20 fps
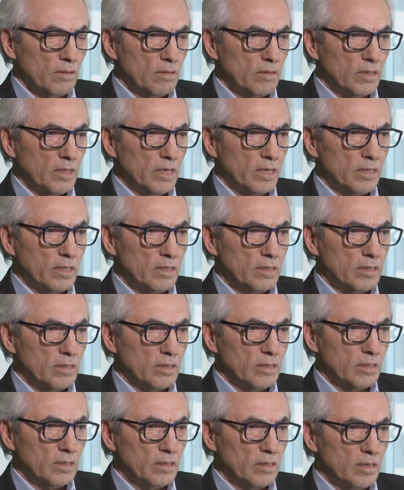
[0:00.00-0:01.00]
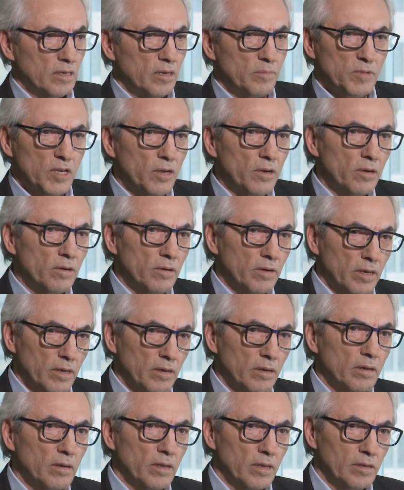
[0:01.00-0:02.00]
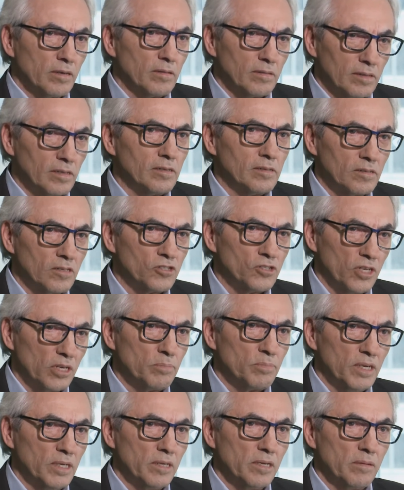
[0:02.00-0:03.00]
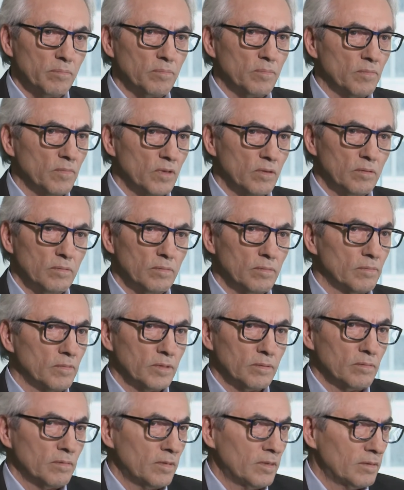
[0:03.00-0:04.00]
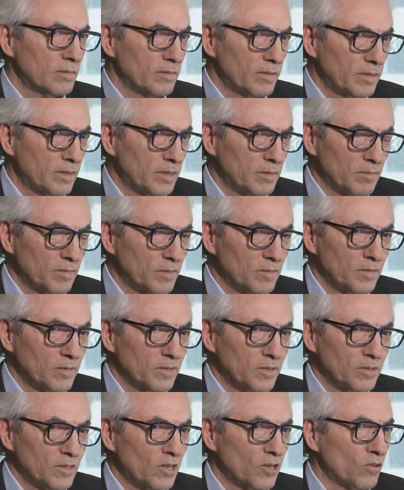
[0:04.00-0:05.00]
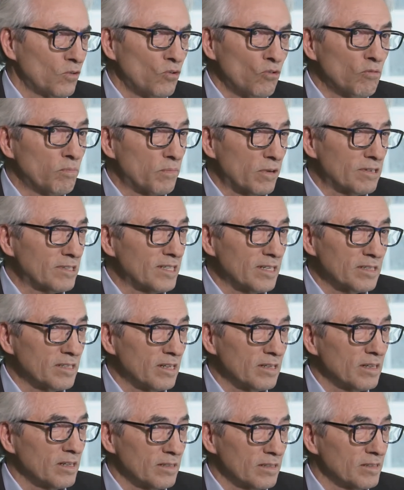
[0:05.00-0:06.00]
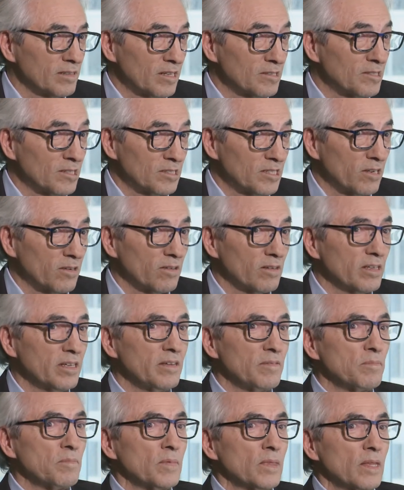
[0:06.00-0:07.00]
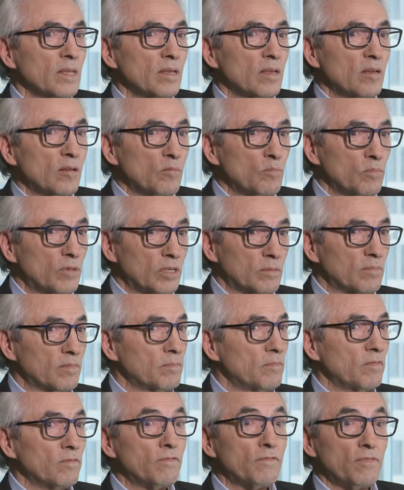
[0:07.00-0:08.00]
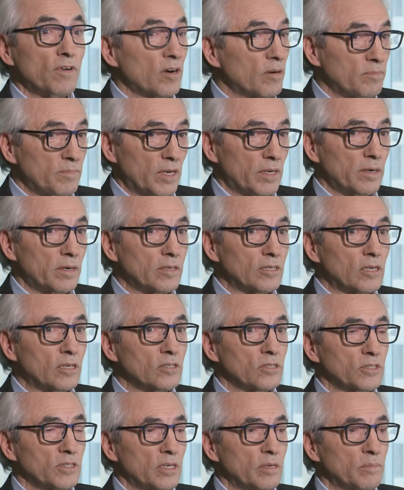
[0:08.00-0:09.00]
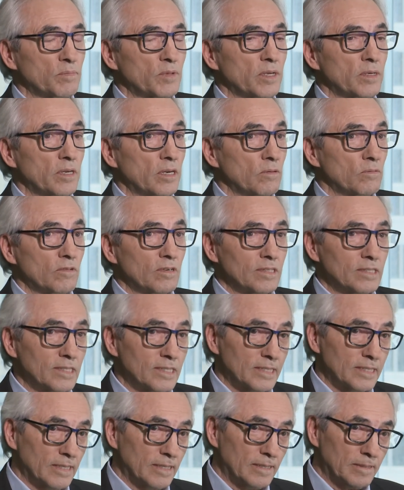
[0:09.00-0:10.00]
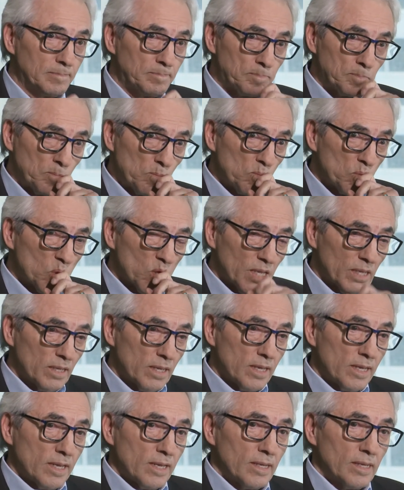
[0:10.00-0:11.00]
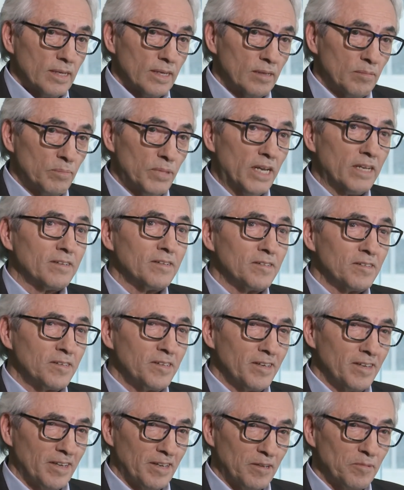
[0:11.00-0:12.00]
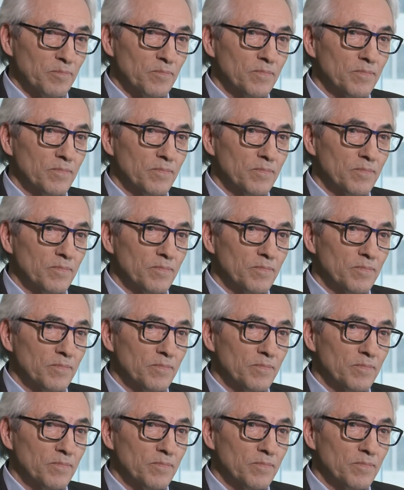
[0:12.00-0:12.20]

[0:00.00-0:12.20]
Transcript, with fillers: that uh, I'm here and, and in the shape I am. Um, not a whole person necessarily, but far better shape than I was um, uh, back in the day.